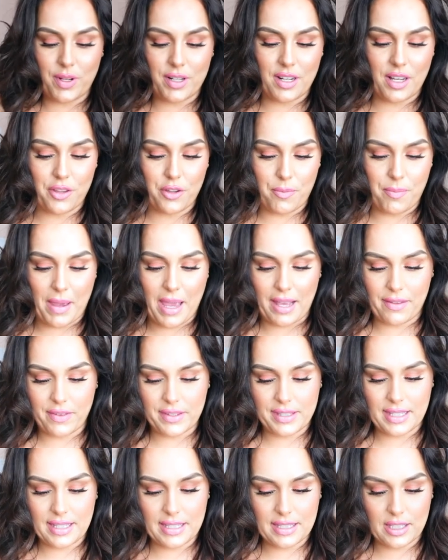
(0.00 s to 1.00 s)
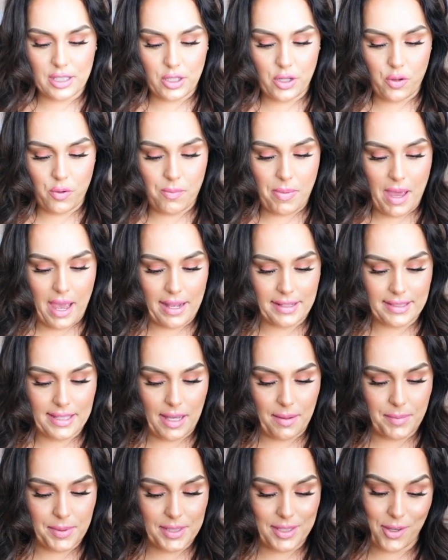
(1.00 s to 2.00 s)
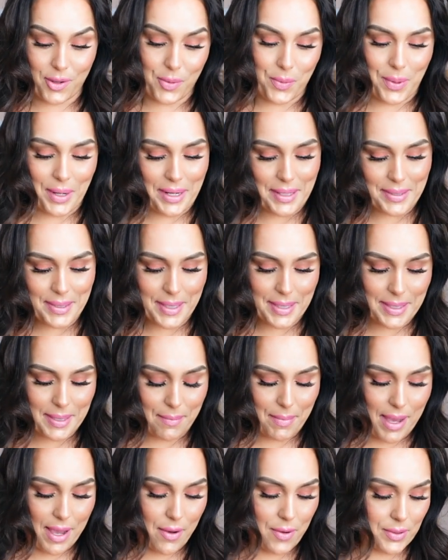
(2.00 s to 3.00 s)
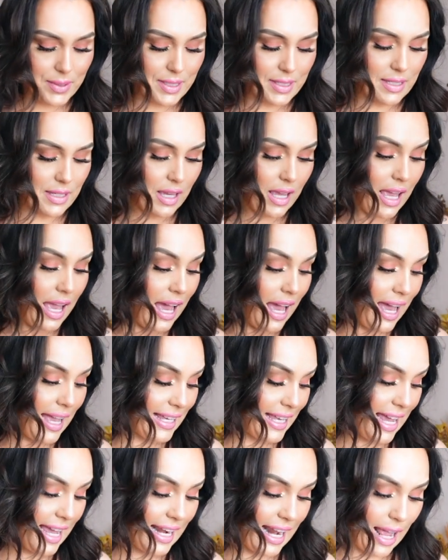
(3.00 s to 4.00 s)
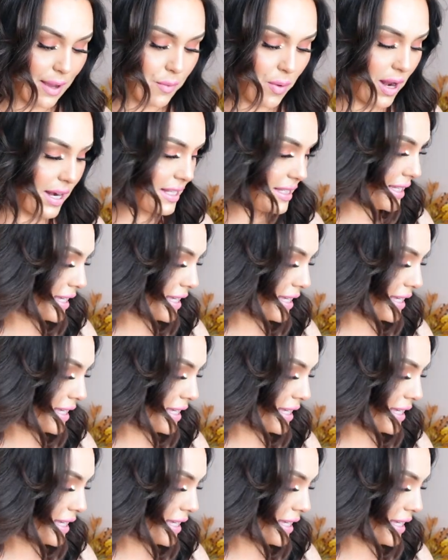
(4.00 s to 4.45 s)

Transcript: another bag. This is two bagged up, so what is this about? Again, I wanted